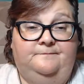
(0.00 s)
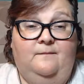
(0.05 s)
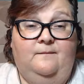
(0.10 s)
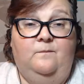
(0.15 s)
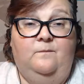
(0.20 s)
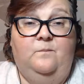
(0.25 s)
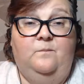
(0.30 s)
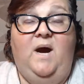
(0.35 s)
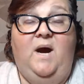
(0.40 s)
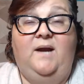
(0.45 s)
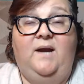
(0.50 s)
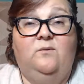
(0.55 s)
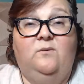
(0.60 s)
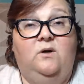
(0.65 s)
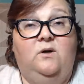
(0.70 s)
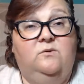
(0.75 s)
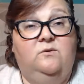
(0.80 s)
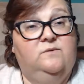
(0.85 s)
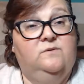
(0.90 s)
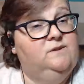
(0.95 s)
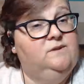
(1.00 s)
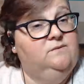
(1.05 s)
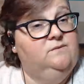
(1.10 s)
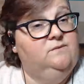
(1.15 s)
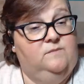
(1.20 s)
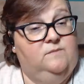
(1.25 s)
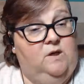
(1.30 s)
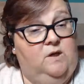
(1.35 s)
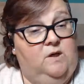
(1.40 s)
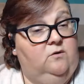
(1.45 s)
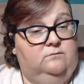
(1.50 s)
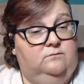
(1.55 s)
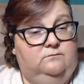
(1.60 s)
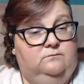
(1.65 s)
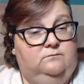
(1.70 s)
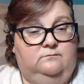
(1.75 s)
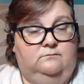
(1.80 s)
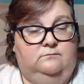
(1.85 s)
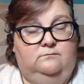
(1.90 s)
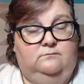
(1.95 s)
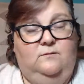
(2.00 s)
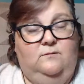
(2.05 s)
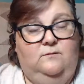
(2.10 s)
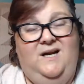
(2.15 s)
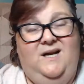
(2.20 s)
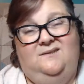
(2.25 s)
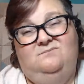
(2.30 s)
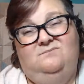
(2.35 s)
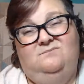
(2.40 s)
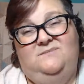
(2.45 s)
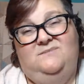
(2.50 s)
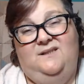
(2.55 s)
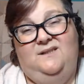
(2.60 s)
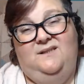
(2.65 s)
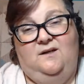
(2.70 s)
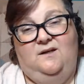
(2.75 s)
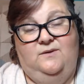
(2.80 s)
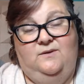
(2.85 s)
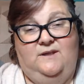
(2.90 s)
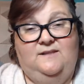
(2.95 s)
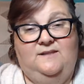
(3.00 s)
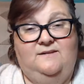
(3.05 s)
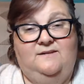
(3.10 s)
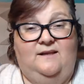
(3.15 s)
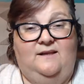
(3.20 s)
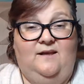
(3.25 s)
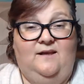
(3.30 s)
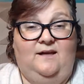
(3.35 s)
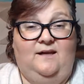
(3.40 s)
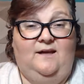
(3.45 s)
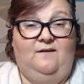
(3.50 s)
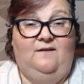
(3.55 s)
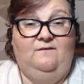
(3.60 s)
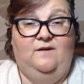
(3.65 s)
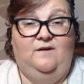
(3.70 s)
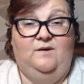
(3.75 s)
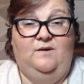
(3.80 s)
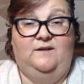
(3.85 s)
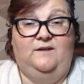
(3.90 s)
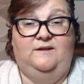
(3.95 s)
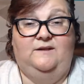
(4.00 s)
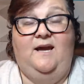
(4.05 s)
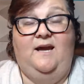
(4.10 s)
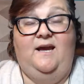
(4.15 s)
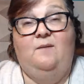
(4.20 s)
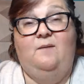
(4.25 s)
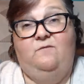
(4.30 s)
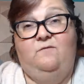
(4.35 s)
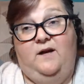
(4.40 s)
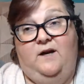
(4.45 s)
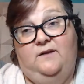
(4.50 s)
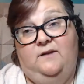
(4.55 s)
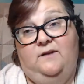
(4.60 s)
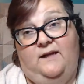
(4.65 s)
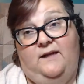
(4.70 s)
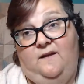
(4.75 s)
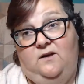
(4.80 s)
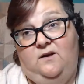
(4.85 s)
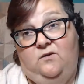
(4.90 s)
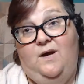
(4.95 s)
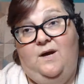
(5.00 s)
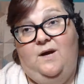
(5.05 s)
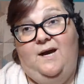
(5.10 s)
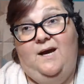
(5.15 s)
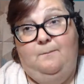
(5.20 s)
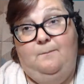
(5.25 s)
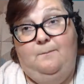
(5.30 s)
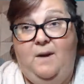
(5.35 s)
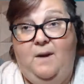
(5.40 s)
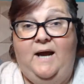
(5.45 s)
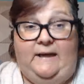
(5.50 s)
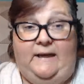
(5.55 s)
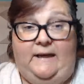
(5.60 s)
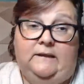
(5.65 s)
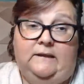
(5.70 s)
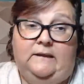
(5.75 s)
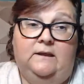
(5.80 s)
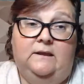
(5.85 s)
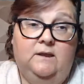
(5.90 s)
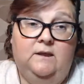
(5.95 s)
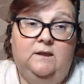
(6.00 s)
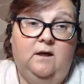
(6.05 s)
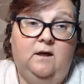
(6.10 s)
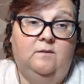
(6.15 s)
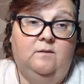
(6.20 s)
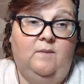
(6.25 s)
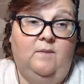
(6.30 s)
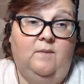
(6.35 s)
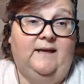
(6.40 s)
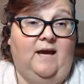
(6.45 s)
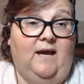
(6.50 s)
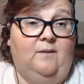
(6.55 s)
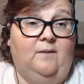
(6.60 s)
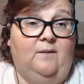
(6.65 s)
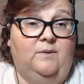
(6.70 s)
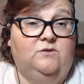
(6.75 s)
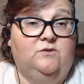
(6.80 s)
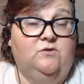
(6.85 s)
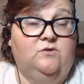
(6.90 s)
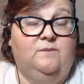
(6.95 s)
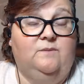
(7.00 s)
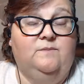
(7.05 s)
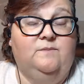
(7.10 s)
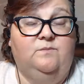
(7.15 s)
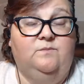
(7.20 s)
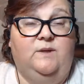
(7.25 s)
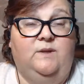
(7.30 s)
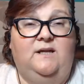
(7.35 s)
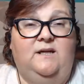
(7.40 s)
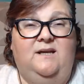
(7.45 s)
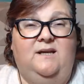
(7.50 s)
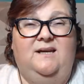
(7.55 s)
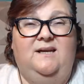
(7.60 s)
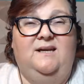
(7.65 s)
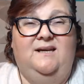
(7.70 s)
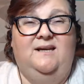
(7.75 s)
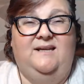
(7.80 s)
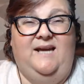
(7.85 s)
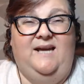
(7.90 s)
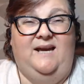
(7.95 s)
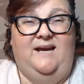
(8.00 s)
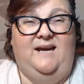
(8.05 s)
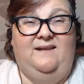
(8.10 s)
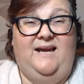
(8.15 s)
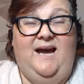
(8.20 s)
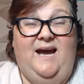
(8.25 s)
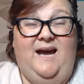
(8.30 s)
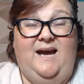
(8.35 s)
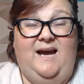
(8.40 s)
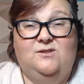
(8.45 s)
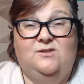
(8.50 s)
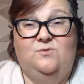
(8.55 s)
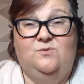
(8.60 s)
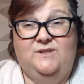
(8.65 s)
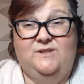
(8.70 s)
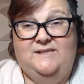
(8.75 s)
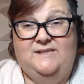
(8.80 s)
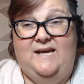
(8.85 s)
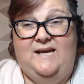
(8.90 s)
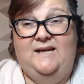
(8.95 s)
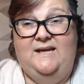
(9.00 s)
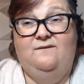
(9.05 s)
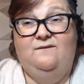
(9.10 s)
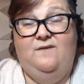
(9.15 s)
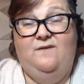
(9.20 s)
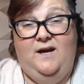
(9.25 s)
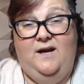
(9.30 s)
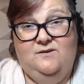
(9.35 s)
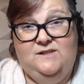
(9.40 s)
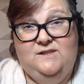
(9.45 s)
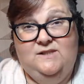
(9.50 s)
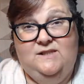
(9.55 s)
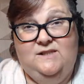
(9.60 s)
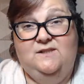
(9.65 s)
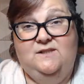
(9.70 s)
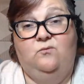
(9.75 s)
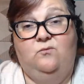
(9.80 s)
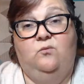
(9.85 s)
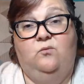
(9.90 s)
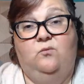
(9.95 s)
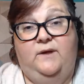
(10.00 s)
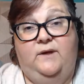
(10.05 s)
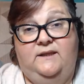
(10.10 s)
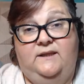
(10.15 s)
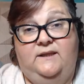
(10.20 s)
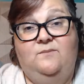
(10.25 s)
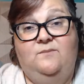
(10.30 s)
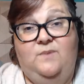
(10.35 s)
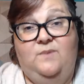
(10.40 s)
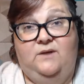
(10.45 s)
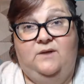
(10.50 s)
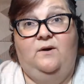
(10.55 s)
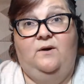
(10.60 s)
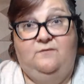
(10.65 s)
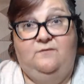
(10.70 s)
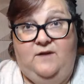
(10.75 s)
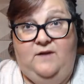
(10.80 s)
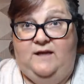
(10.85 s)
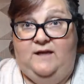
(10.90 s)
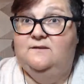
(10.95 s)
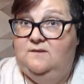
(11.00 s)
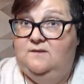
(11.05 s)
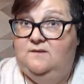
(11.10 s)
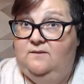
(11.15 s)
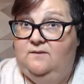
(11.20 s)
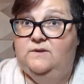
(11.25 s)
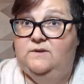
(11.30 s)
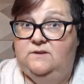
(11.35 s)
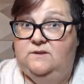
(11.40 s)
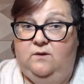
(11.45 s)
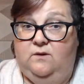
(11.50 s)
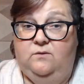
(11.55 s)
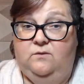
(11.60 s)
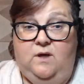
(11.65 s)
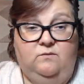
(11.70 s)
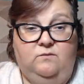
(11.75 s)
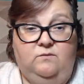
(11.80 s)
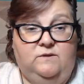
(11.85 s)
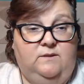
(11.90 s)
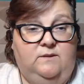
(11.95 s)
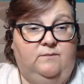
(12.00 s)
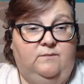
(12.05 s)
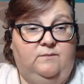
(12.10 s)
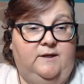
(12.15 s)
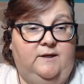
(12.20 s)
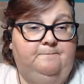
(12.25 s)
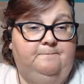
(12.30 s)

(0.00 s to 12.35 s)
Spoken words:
Pyros, no. Well, unless they like have fun at the campfire like they do on my camping trips. But yeah, like actual setting fires is a really big red flag that something's going on with somebody.